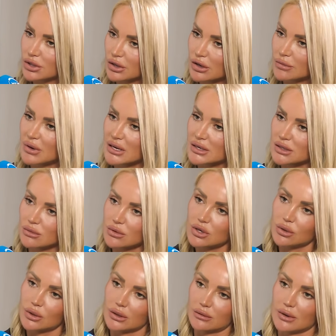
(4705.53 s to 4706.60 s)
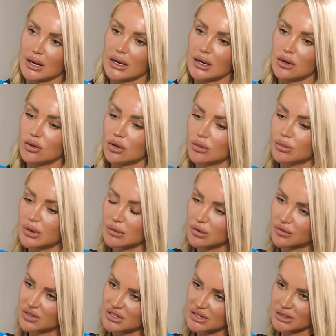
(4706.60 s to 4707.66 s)
You know what I mean. So you can like you can be
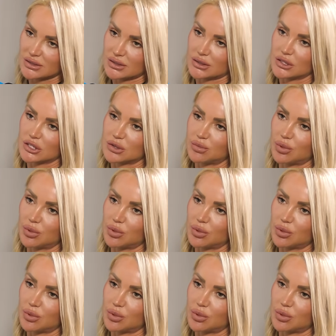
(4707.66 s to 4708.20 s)
with a distance.